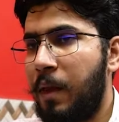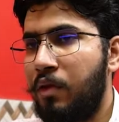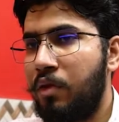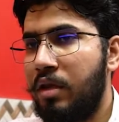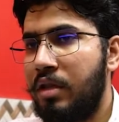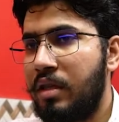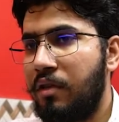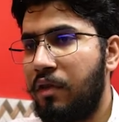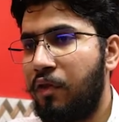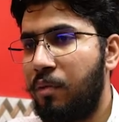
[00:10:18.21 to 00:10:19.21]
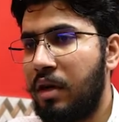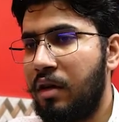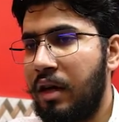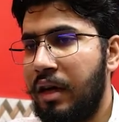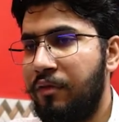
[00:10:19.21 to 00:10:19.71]
So this is our
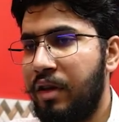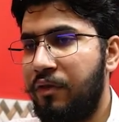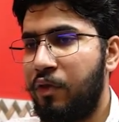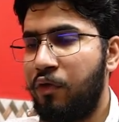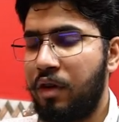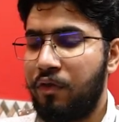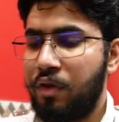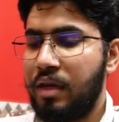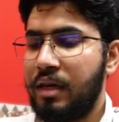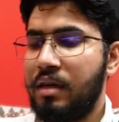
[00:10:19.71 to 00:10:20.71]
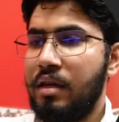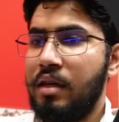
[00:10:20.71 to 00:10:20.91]
formula and we have to work for that.